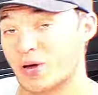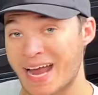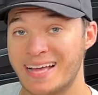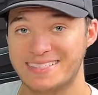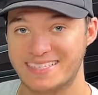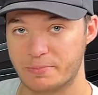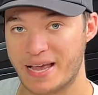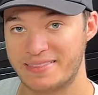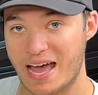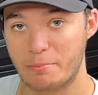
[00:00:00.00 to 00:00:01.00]
when I
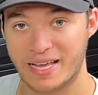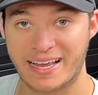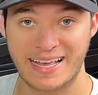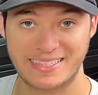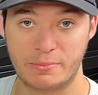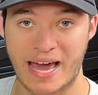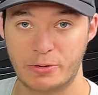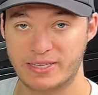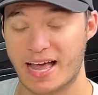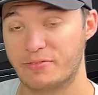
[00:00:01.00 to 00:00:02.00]
anticipate that big hit to
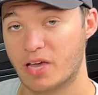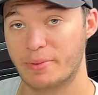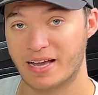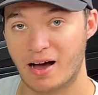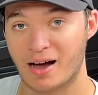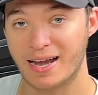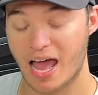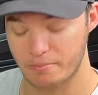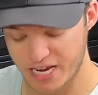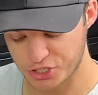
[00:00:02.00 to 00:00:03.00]
battery life coming on, I
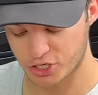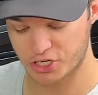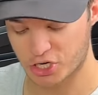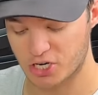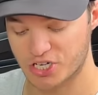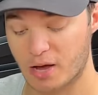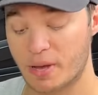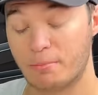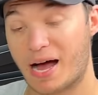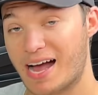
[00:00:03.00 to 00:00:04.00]
make sure to charge
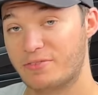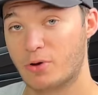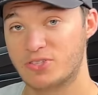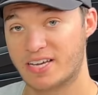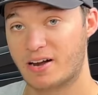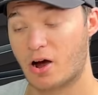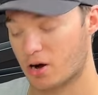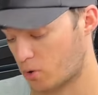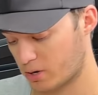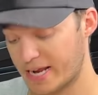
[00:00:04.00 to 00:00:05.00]
up my iPhone
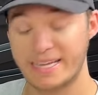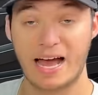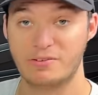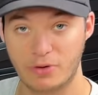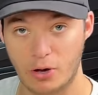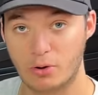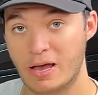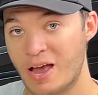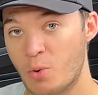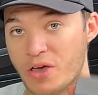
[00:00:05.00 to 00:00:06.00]
10R or any iPhone
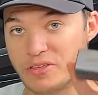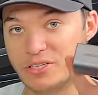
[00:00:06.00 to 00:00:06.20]
with